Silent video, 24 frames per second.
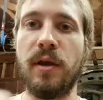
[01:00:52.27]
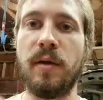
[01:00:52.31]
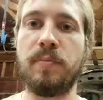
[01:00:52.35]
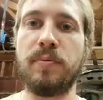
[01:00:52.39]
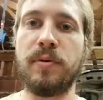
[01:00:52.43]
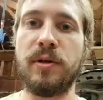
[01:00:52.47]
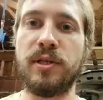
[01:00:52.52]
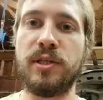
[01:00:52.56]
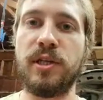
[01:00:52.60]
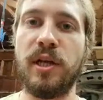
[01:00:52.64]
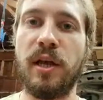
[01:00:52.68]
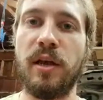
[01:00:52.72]

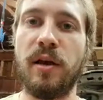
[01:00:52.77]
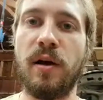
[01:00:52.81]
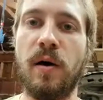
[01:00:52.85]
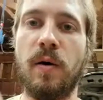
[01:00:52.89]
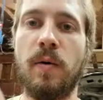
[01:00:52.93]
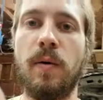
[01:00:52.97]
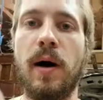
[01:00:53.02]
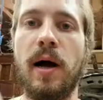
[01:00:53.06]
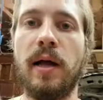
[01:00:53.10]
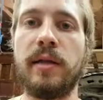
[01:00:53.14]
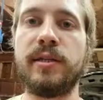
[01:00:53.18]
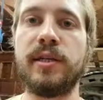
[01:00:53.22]
appreciate
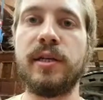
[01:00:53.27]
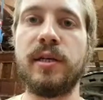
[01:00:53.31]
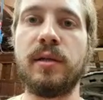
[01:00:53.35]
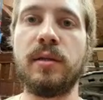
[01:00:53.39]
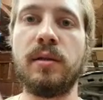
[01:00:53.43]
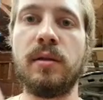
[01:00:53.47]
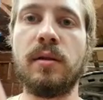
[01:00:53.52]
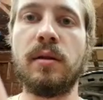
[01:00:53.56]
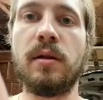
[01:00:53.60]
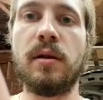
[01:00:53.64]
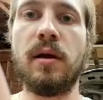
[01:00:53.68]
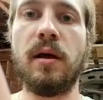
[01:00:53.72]
y'all
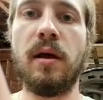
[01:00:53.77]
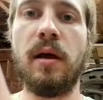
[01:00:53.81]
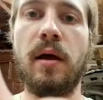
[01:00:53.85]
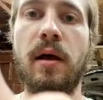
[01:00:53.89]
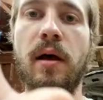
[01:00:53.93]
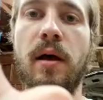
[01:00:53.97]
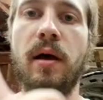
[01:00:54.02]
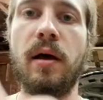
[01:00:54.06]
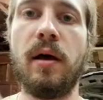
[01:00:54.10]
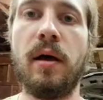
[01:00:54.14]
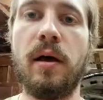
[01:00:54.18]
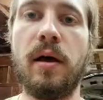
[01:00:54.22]
watching.
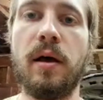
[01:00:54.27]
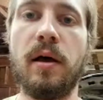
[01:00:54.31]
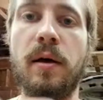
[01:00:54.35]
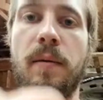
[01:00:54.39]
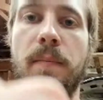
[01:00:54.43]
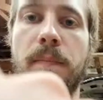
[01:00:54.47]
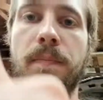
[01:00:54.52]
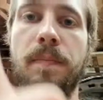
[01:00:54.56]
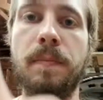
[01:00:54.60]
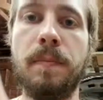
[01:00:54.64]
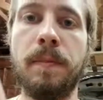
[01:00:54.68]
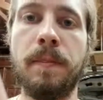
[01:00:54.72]

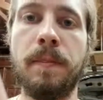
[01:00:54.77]
And